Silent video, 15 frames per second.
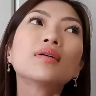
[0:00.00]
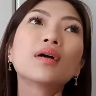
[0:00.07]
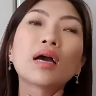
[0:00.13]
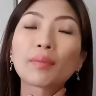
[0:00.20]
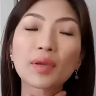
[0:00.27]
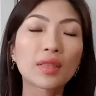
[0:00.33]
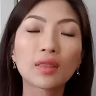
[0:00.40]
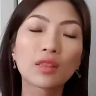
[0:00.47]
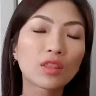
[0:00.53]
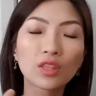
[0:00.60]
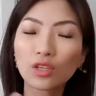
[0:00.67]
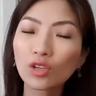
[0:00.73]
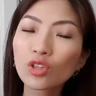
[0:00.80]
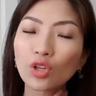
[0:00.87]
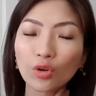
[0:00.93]
I mean,
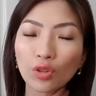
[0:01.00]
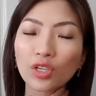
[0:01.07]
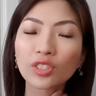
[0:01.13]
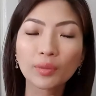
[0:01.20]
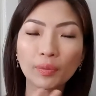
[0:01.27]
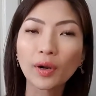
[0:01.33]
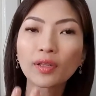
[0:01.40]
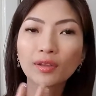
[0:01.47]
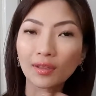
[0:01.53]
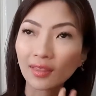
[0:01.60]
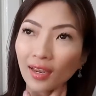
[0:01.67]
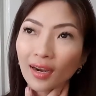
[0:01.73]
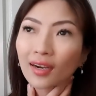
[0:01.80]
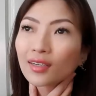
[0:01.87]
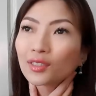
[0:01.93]
you know, there's a product
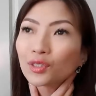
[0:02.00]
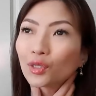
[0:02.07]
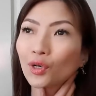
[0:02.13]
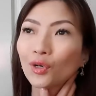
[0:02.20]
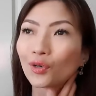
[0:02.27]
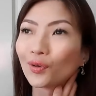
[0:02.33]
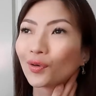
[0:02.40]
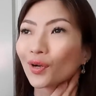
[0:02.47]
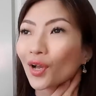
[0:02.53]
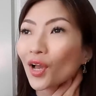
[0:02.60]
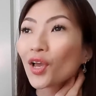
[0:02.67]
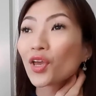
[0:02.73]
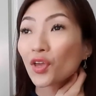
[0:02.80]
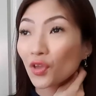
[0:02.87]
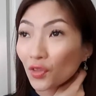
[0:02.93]
there, so
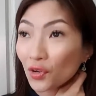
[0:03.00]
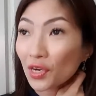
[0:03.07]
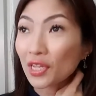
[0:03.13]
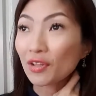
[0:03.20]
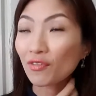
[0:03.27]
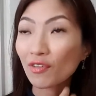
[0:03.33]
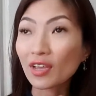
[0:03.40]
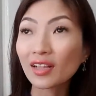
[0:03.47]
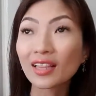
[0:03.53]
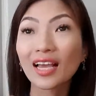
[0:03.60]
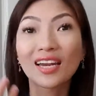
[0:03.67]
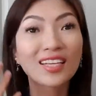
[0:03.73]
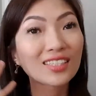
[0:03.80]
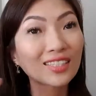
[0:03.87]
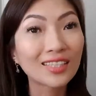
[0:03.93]
you'd really feel
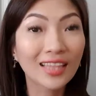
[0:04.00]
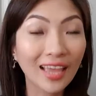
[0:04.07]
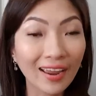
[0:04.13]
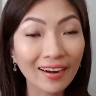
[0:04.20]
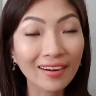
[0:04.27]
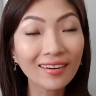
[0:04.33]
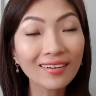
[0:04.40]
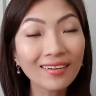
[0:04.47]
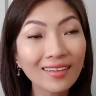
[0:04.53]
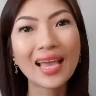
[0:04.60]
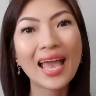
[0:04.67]
that it's there.